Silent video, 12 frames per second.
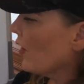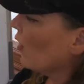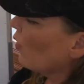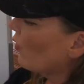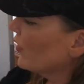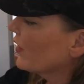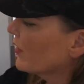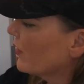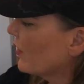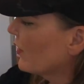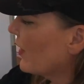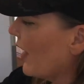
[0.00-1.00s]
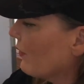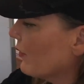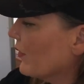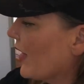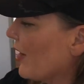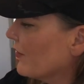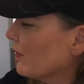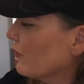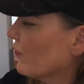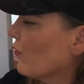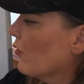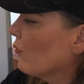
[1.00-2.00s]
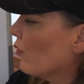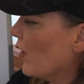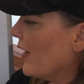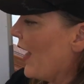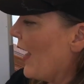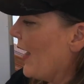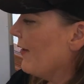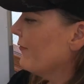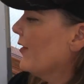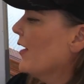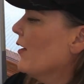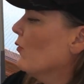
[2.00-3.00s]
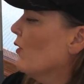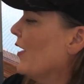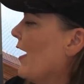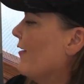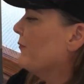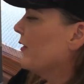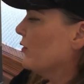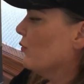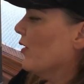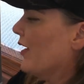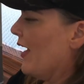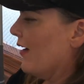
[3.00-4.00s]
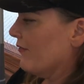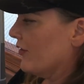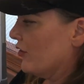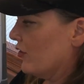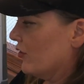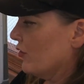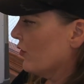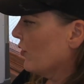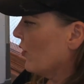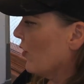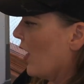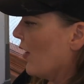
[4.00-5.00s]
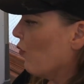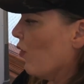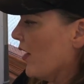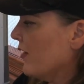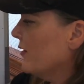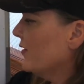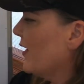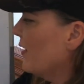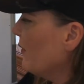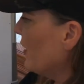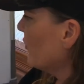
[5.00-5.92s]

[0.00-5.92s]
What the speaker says: Or you could, like we were counting before, 1/2 plus 1/2 is 1 centimeter